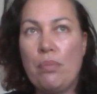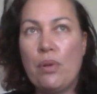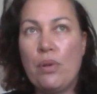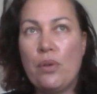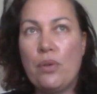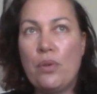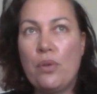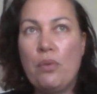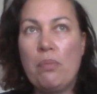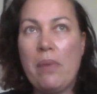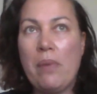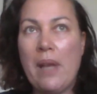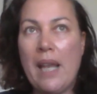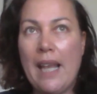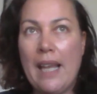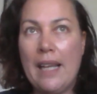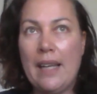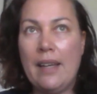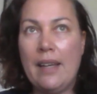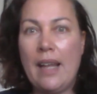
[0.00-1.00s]
Pull,
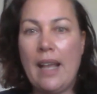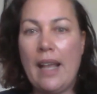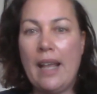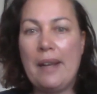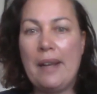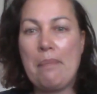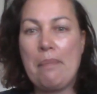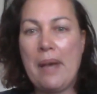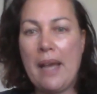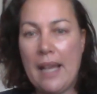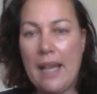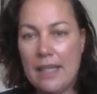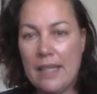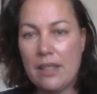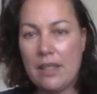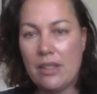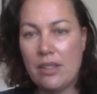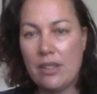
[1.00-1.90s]
Pen and Paint.